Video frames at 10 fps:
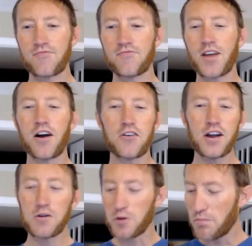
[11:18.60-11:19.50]
All
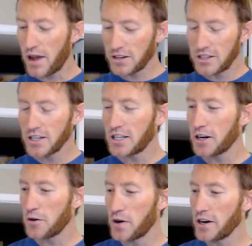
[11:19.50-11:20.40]
right, we're back to
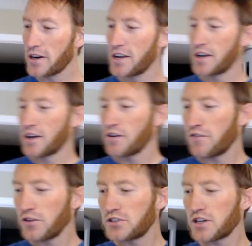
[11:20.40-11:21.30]
declare a winner.
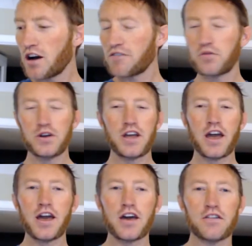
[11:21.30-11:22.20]
First off, we
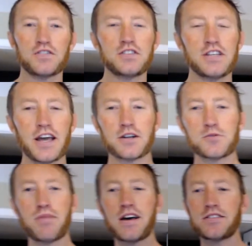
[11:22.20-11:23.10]
have Seattle's
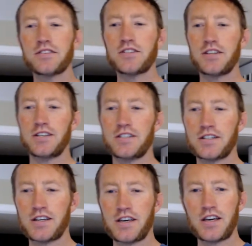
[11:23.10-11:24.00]
Best.
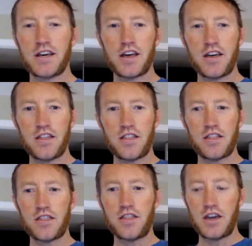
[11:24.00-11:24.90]

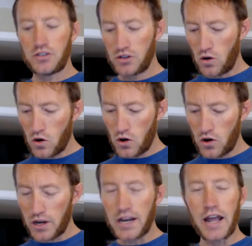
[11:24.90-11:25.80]
They
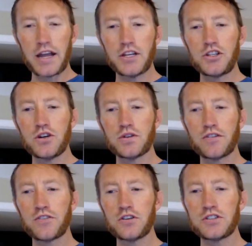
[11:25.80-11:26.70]
scored an 82 in the
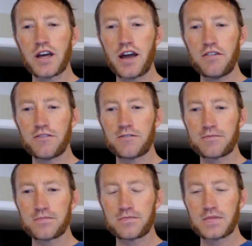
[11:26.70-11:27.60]
first half,
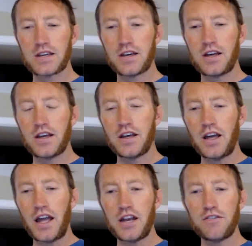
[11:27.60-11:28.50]

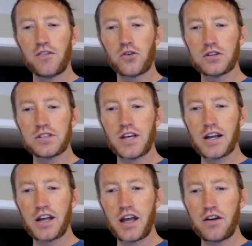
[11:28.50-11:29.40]
84 in the
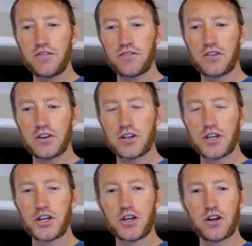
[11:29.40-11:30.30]
second half,
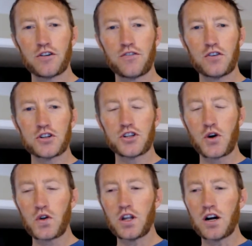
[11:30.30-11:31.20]
for a
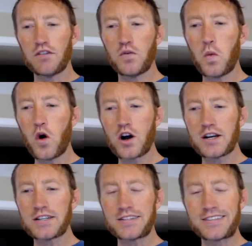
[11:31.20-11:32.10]
total of
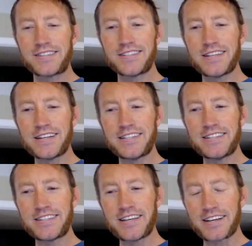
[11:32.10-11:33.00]

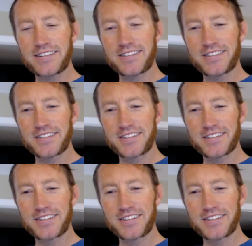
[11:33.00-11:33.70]
166.